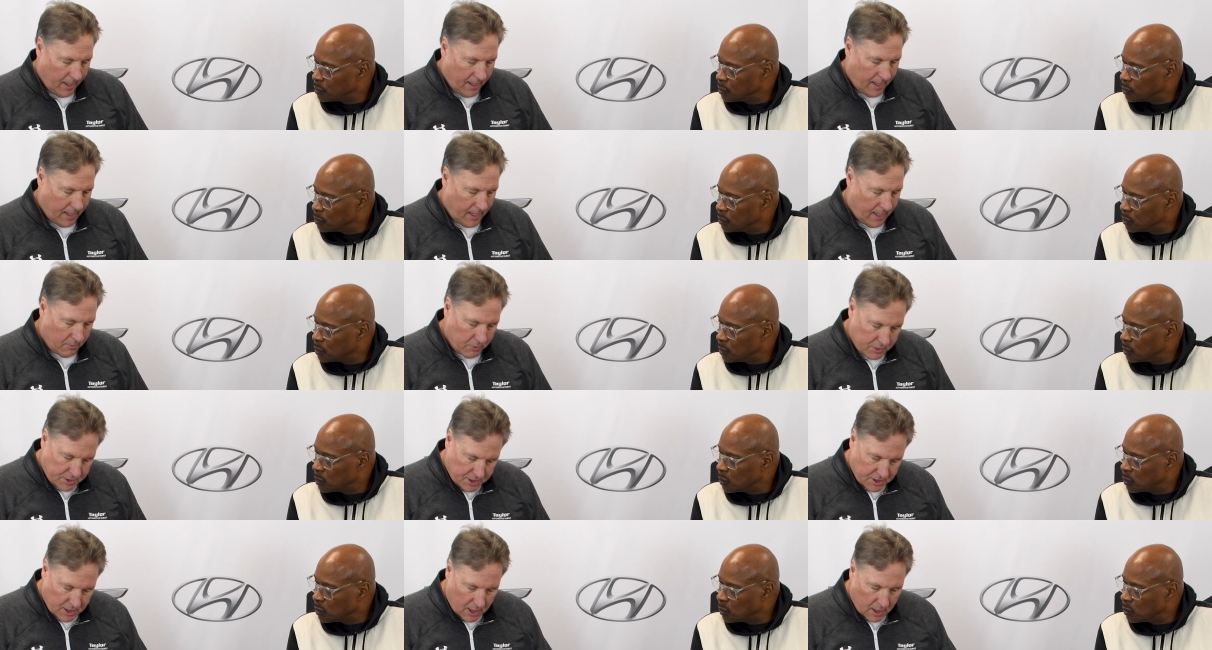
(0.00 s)
Speaker 1: Uh,
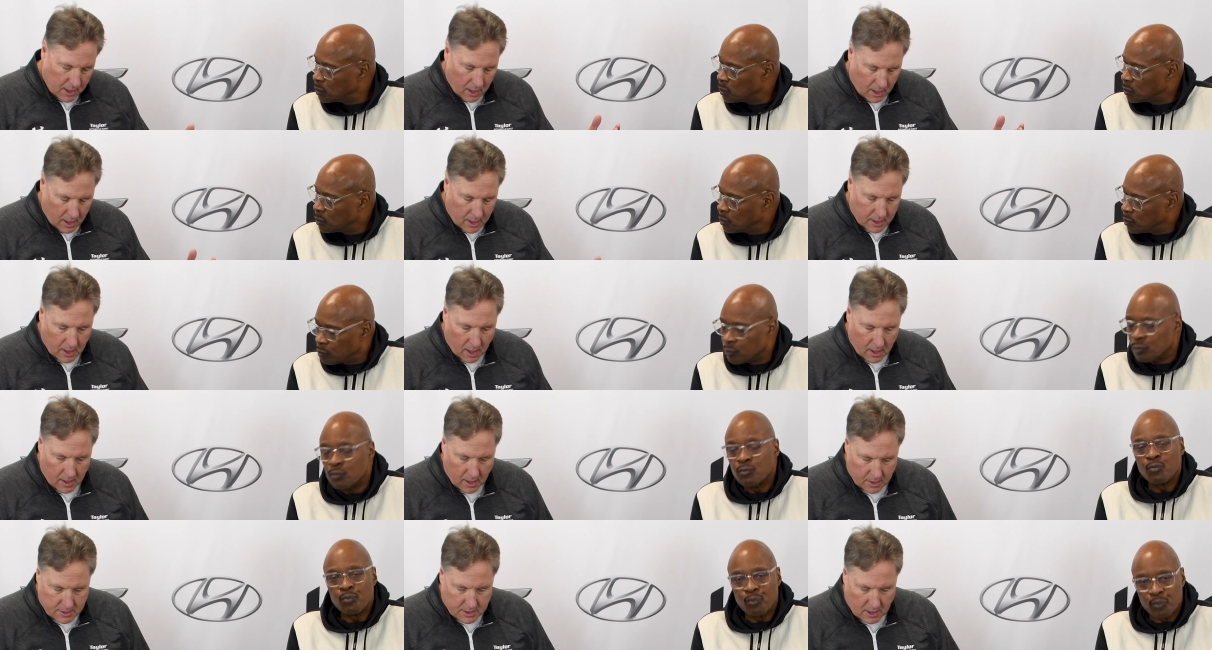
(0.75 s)
which is a,
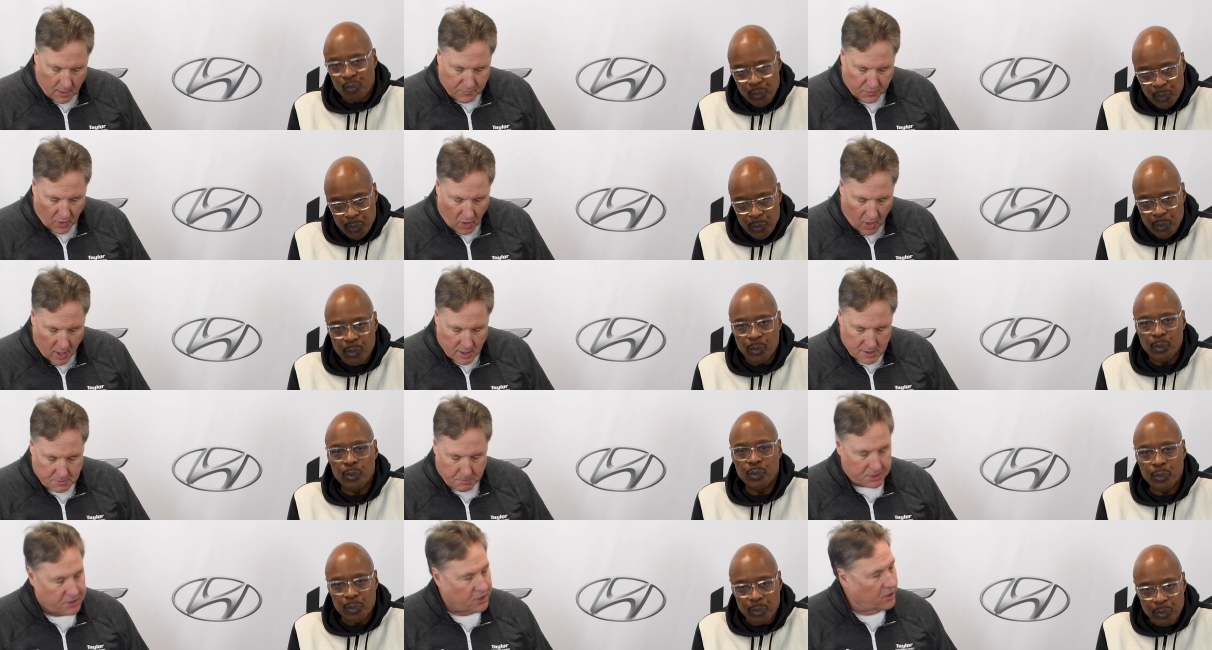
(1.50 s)
a, a, tough
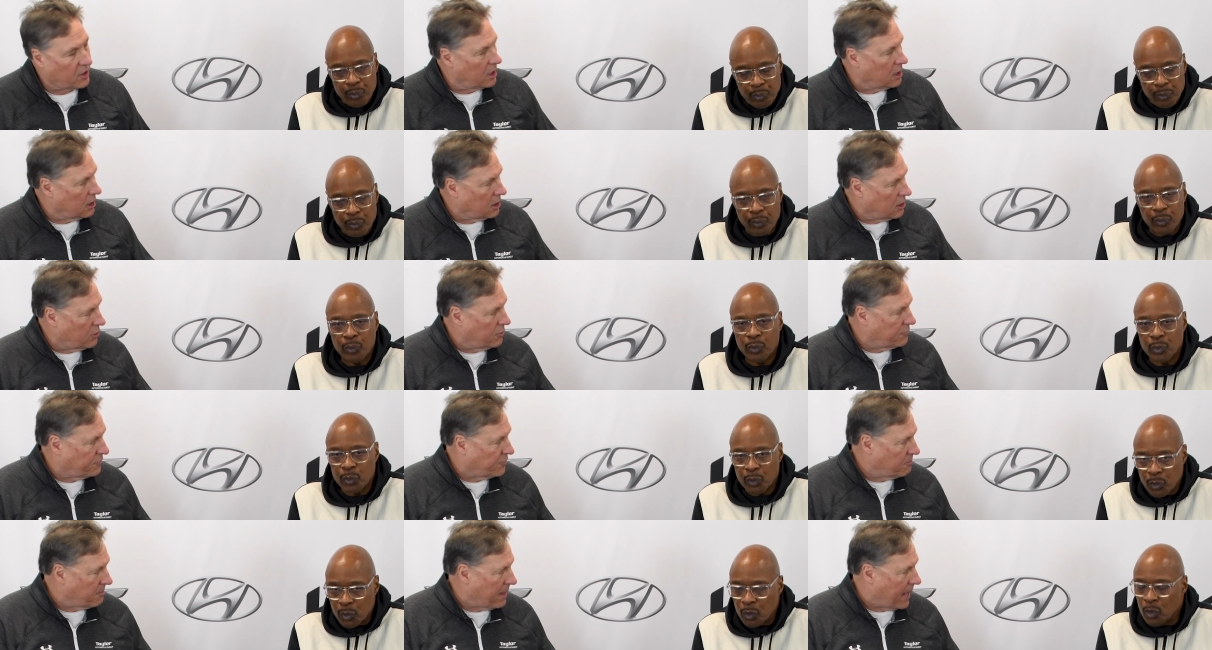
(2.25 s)
loss, but they're going to
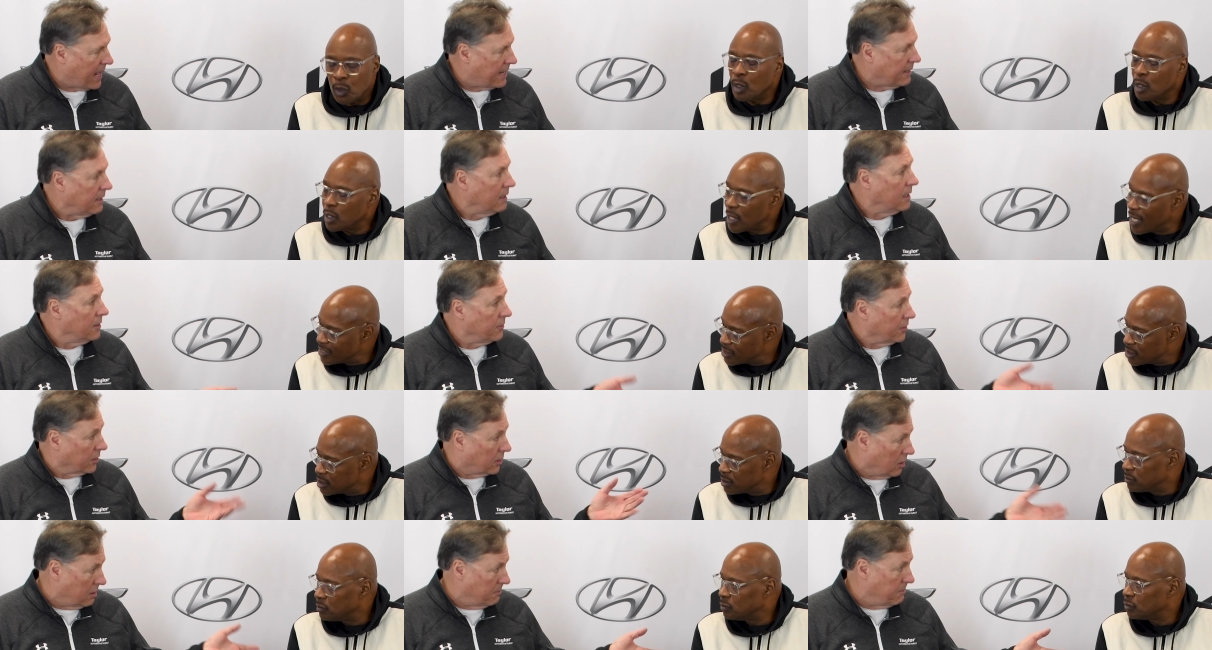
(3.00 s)
learn from that.
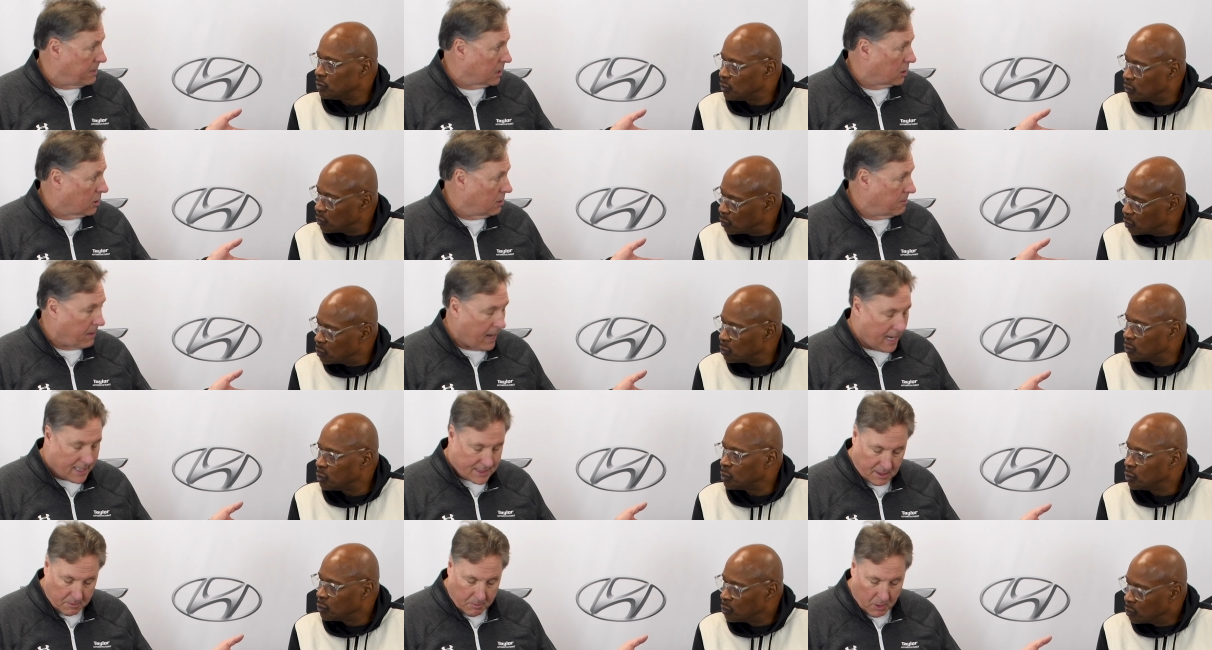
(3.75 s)
Yes. They're going to be a good
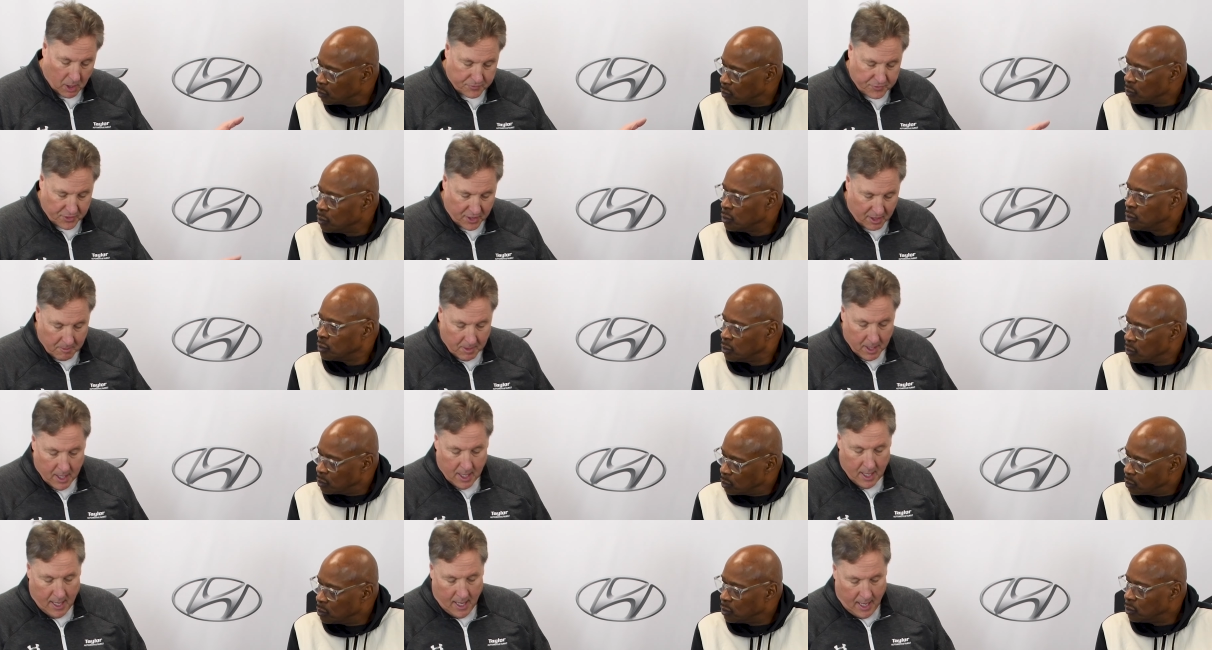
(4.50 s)
basketball
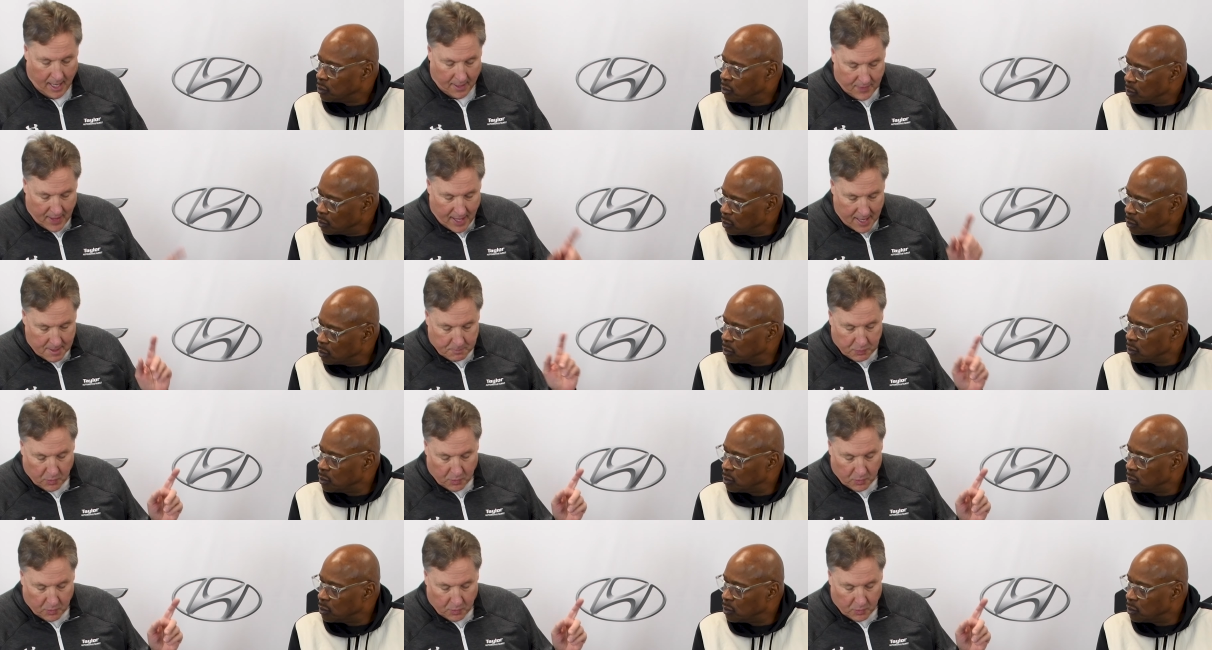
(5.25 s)
team. And they had